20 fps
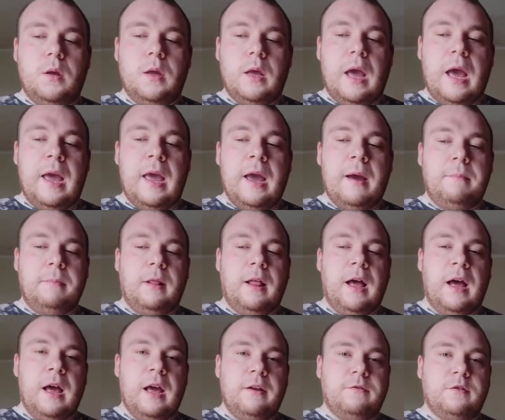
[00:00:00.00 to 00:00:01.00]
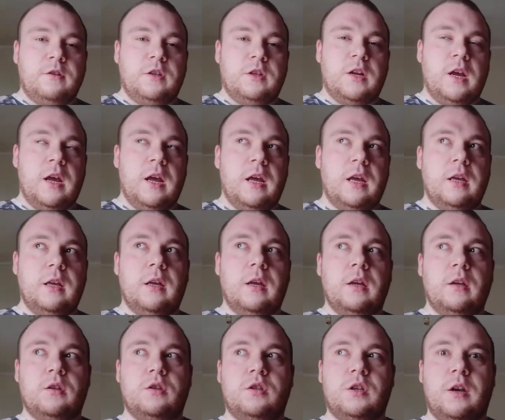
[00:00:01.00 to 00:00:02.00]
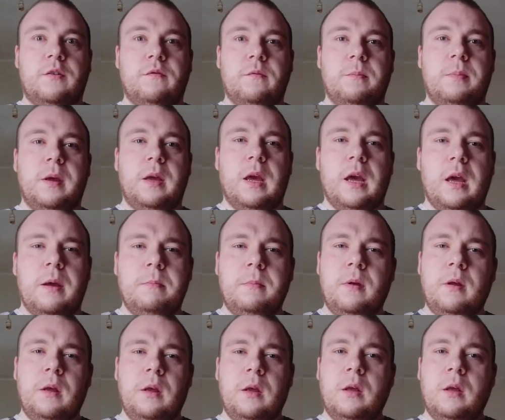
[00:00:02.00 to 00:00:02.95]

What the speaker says: I am live today at 7 p.m.